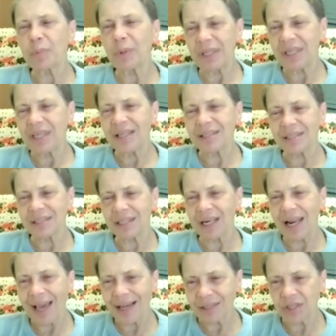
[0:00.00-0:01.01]
but yes,
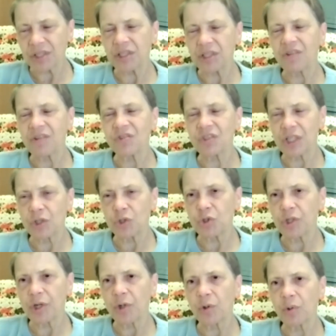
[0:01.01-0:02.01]
laxatives in
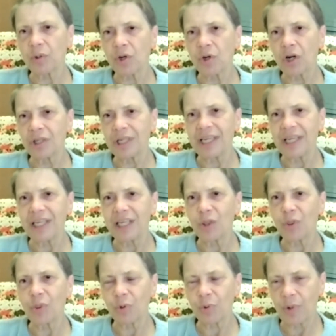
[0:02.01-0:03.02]
general are needed
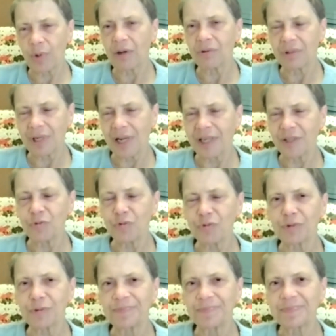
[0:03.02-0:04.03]
throughout
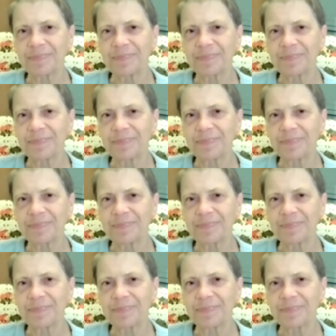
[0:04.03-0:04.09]
life.